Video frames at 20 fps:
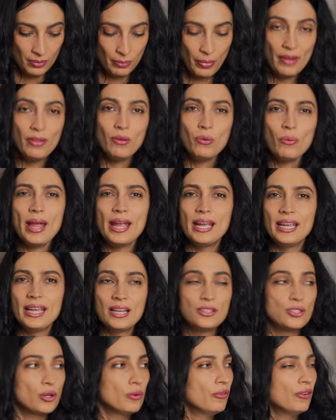By the way,
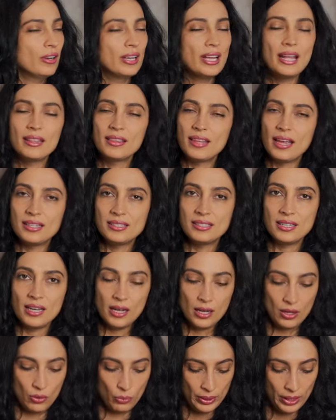yeah, don't forget
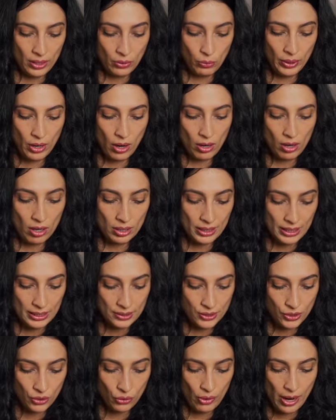that we are on
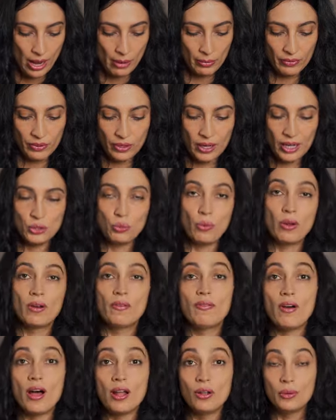Instagram if you guys want
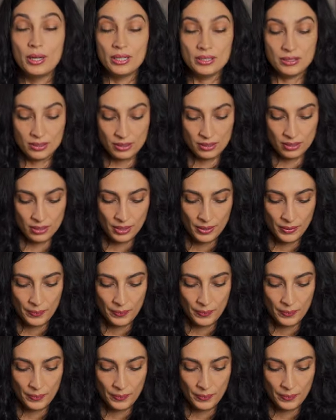to follow us.